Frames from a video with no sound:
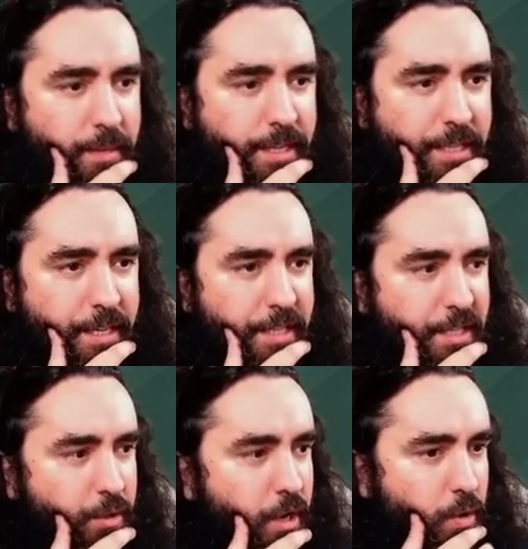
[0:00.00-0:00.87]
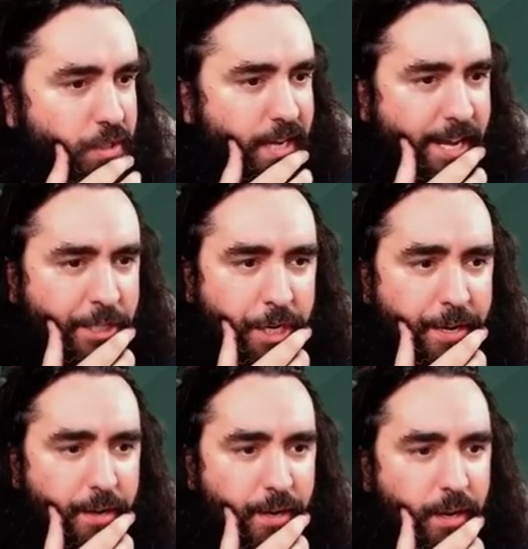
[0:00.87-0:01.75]
This needs to go,
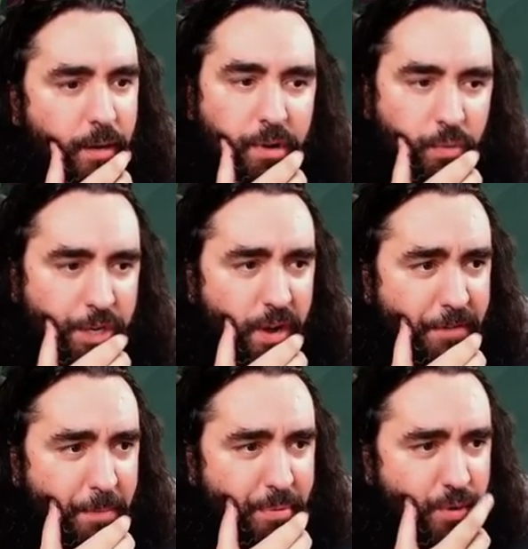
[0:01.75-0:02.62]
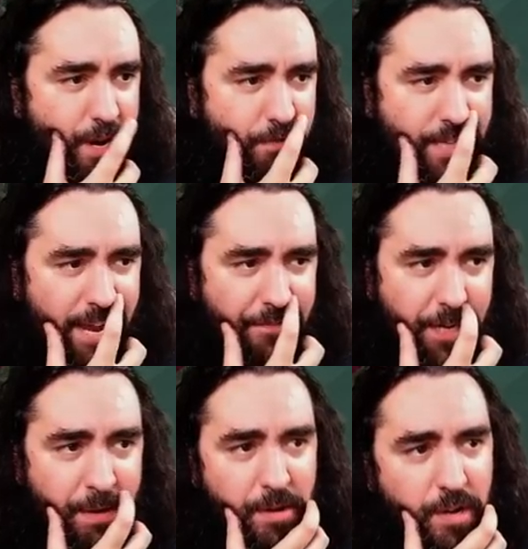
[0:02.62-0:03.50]
sadly. But we do have the boon of
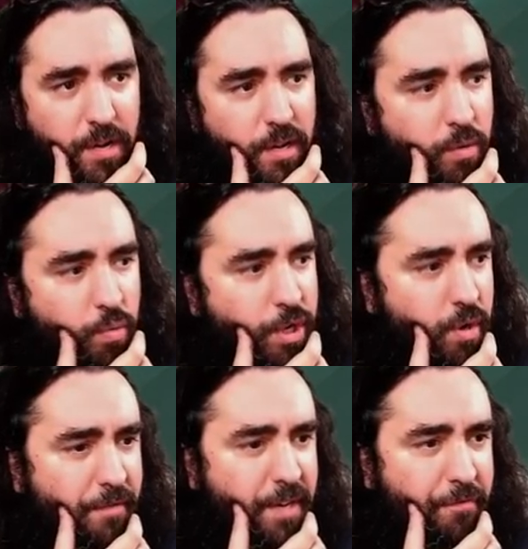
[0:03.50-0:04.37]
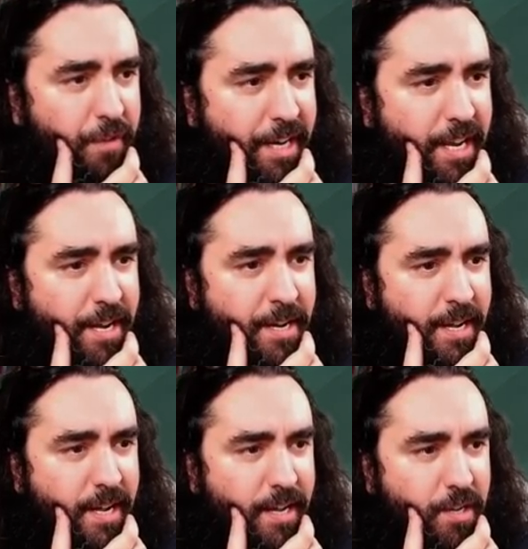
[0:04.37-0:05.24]
safety. We do have the freaking,
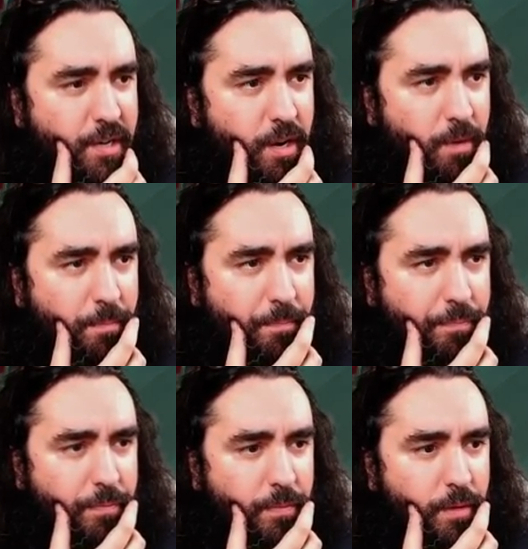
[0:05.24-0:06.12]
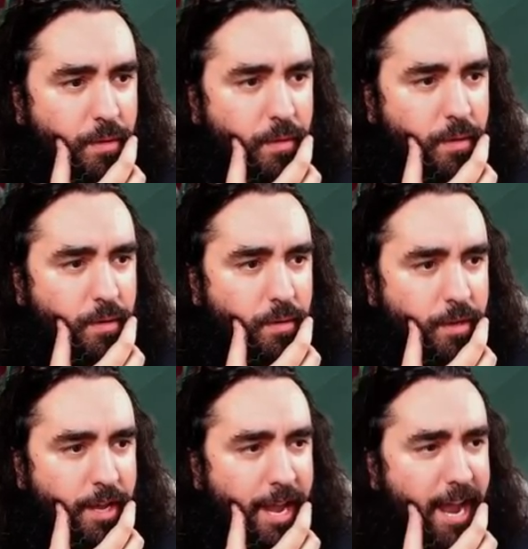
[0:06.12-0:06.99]
uh, you know.
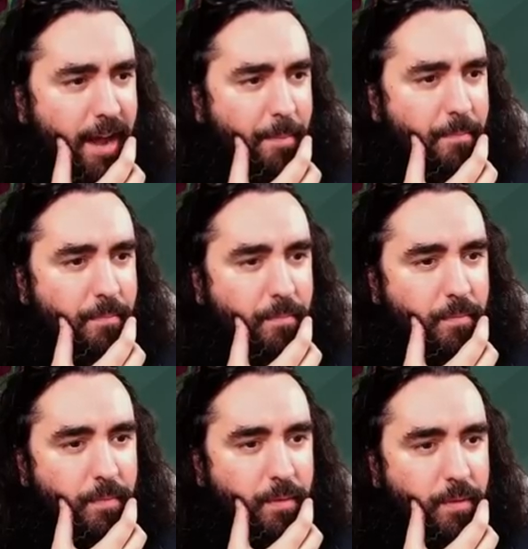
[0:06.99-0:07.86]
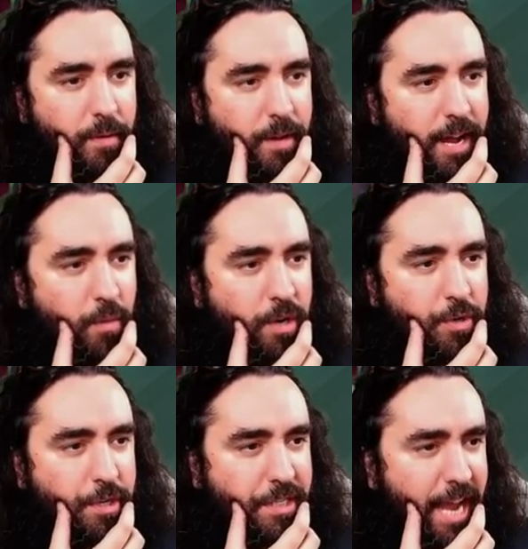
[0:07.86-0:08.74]
Yeah. I will
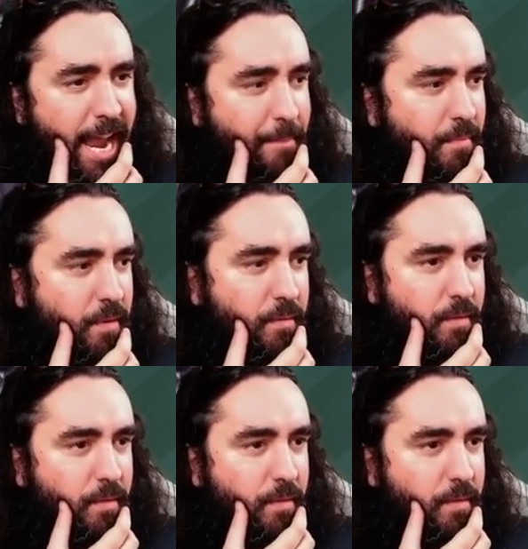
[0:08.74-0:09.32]
do the same.